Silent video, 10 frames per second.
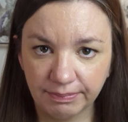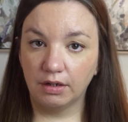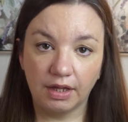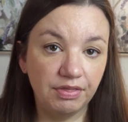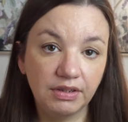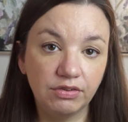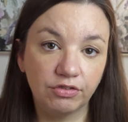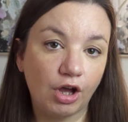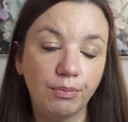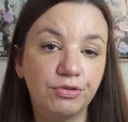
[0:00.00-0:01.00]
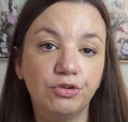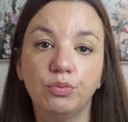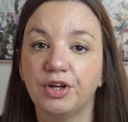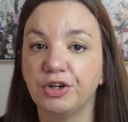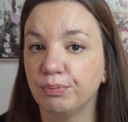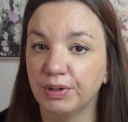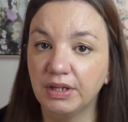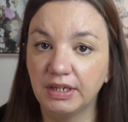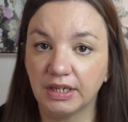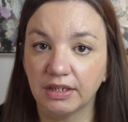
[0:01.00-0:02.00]
Nothing stops you while you're
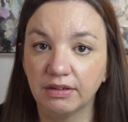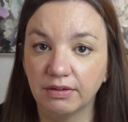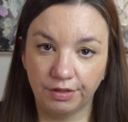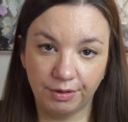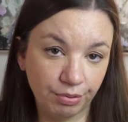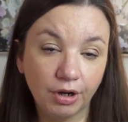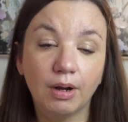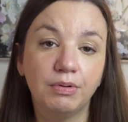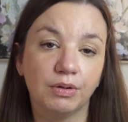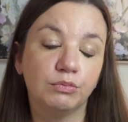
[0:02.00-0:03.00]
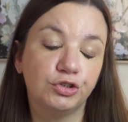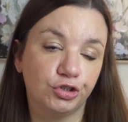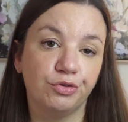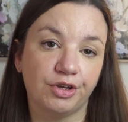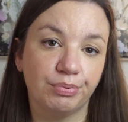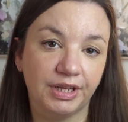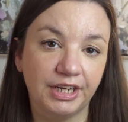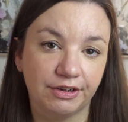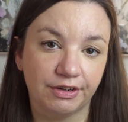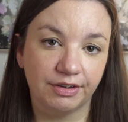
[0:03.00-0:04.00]
building it. The problem shows up
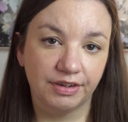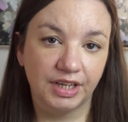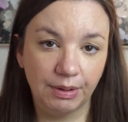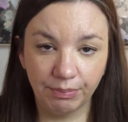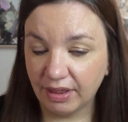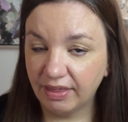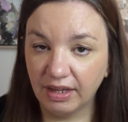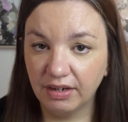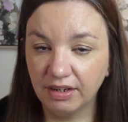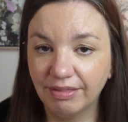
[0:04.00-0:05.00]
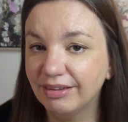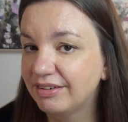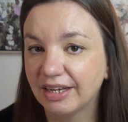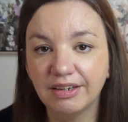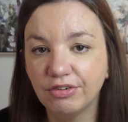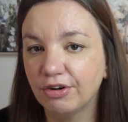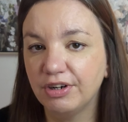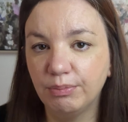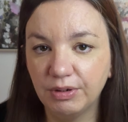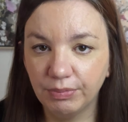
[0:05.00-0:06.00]
later. And by then, the deck has
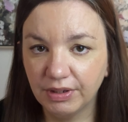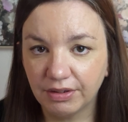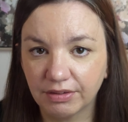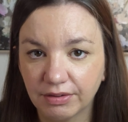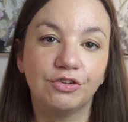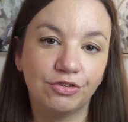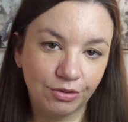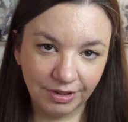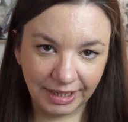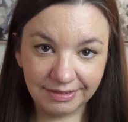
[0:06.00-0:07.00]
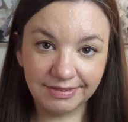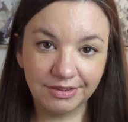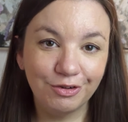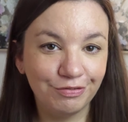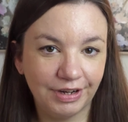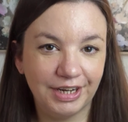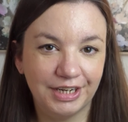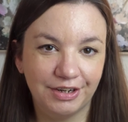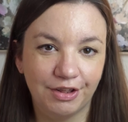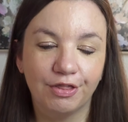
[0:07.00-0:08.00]
already been built. So let's go
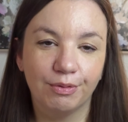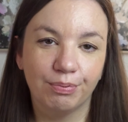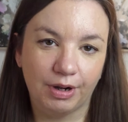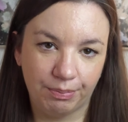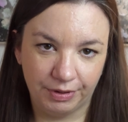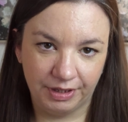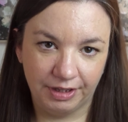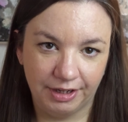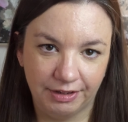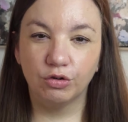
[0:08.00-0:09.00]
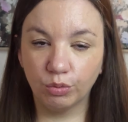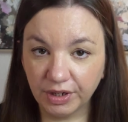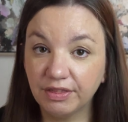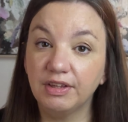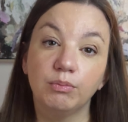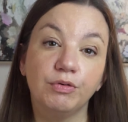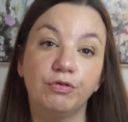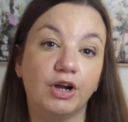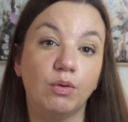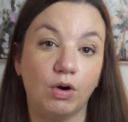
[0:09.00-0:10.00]
find the property line. Quick thing
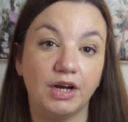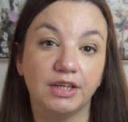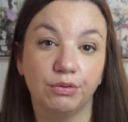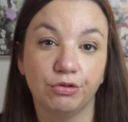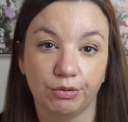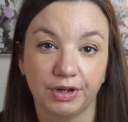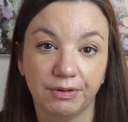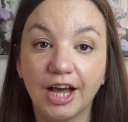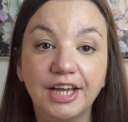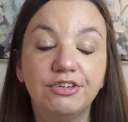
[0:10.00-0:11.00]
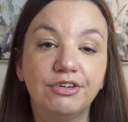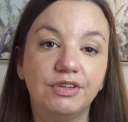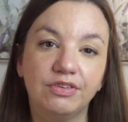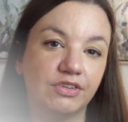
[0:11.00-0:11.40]
before I walk you through it. I turned this